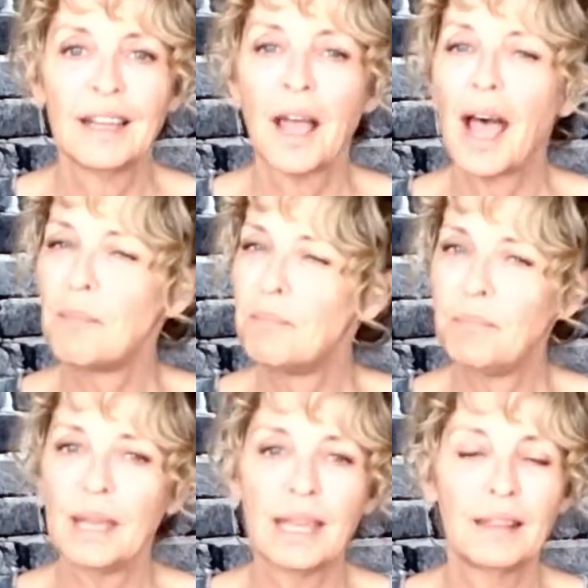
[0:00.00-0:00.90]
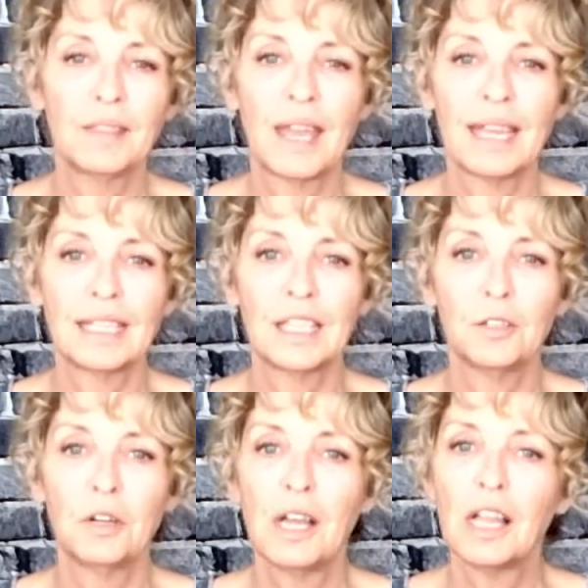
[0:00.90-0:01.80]
A big thank
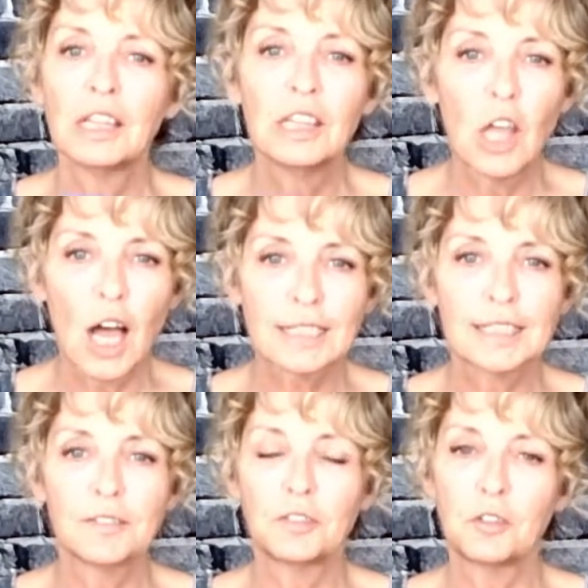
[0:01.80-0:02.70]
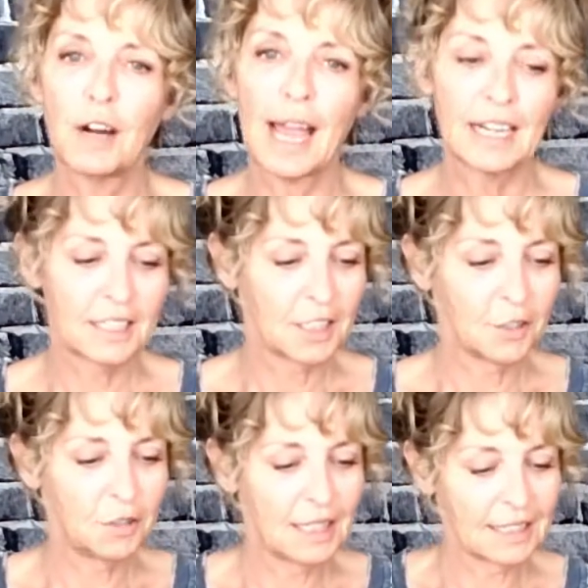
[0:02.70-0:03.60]
you. Lots of
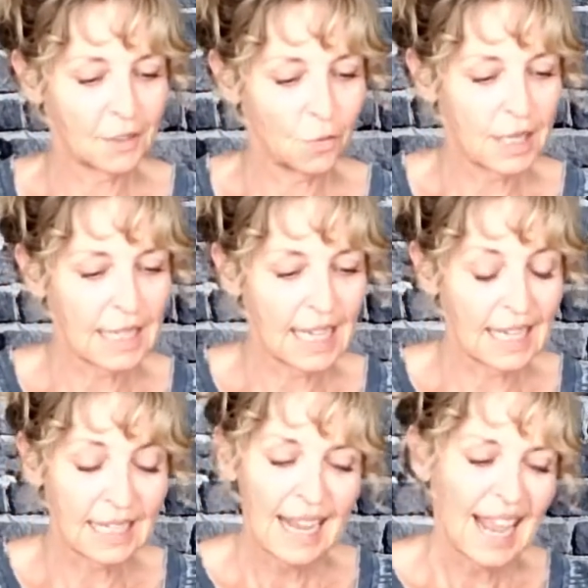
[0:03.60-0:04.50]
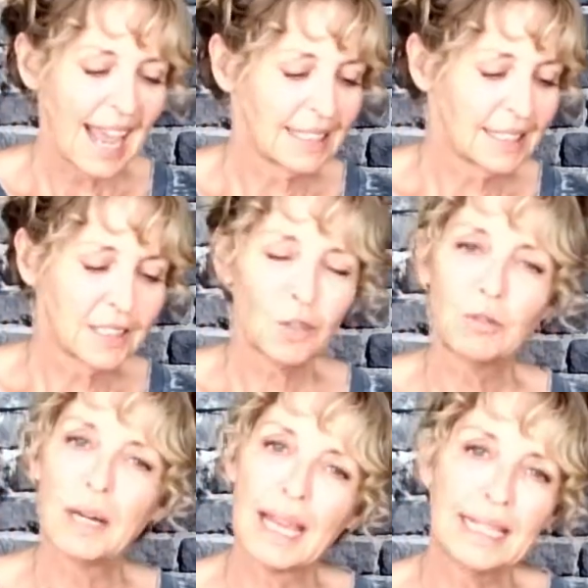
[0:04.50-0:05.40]
gratitude this weekend, and so
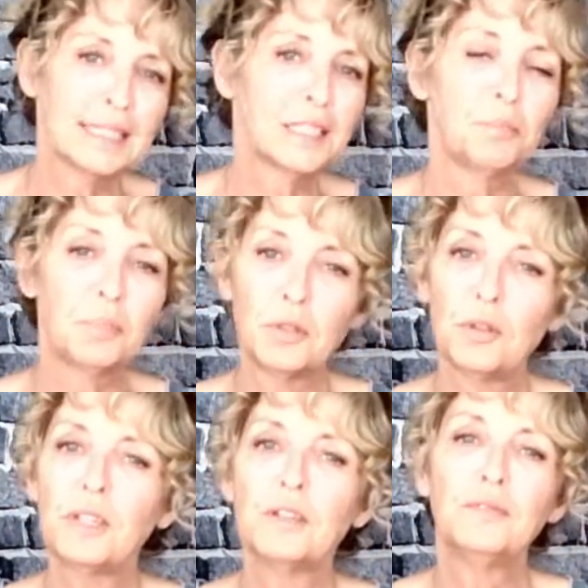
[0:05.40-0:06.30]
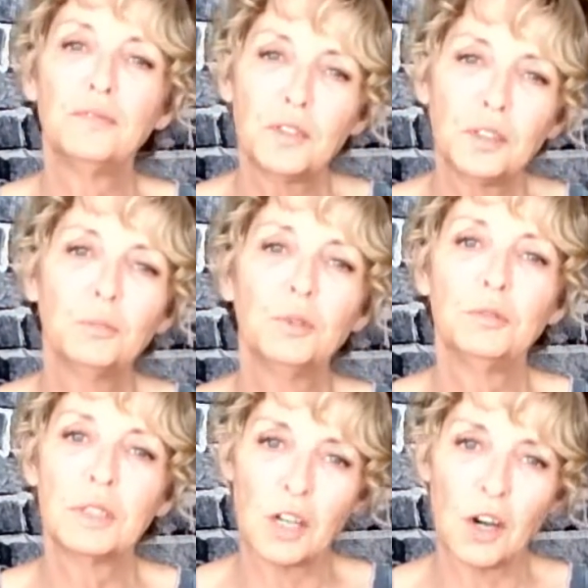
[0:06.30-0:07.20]
nice to pull the full
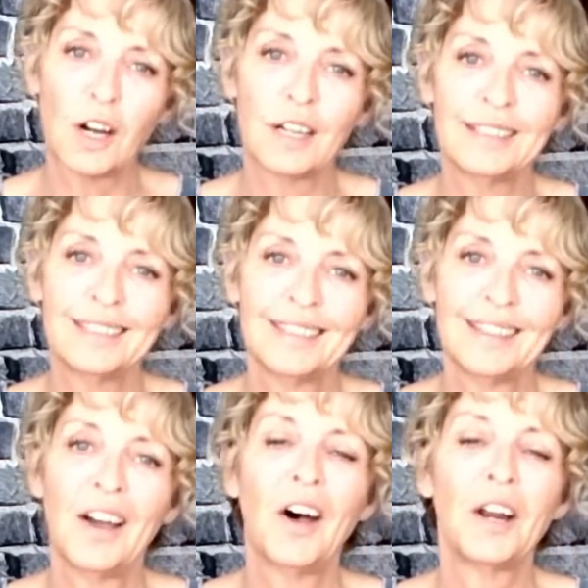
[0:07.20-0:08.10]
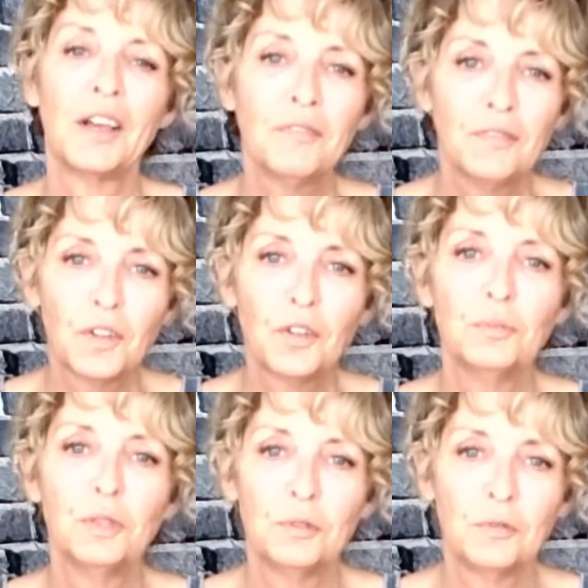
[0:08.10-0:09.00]
moon card on a full
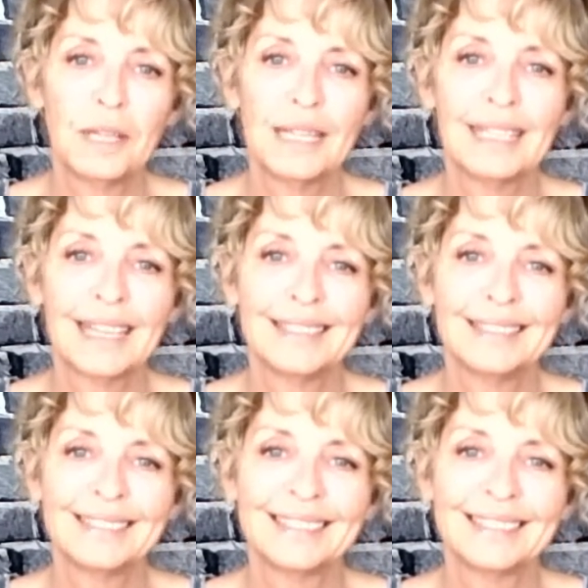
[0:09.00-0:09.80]
moon weekend.